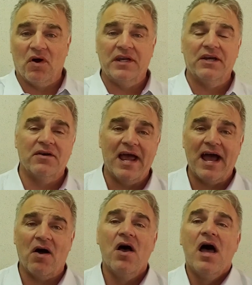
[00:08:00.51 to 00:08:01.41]
are on here
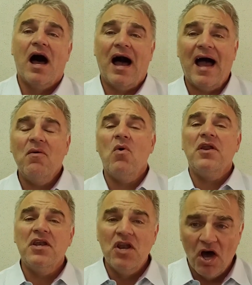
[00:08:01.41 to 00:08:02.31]
now, I want
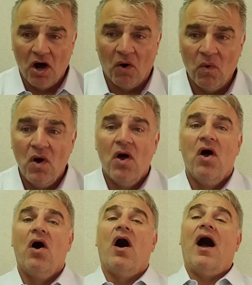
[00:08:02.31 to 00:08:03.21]
to know,
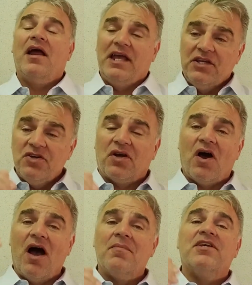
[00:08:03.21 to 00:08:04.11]
in your
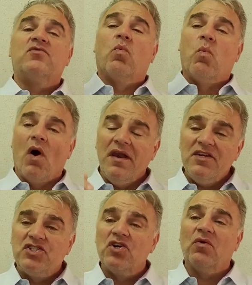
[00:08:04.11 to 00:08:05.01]
comments, what
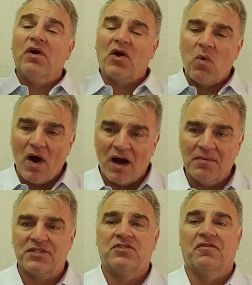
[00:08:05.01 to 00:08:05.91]
is your
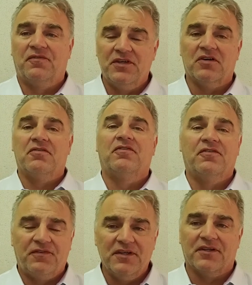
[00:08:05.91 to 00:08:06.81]
requirements to feel
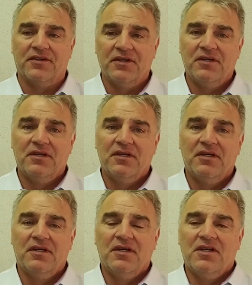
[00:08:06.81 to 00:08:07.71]
fulfilled?
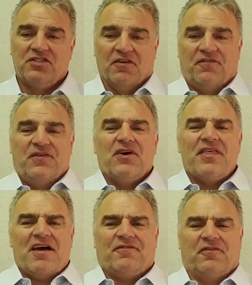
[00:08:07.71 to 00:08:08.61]
To feel
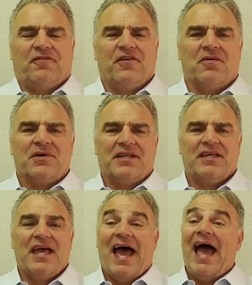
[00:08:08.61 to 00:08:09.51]
that fulfillment.
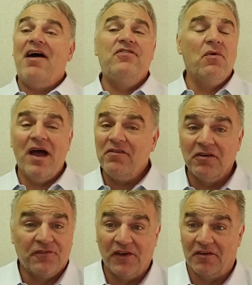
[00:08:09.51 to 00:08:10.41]
Have you
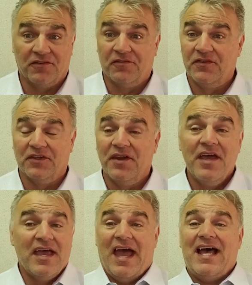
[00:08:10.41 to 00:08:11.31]
ever felt fulfilled?
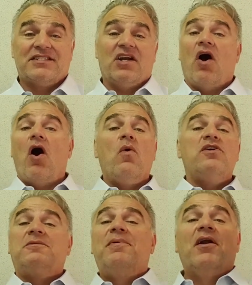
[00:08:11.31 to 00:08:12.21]
Has it
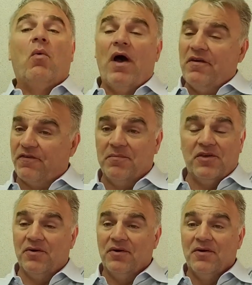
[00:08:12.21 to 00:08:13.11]
always been away from you?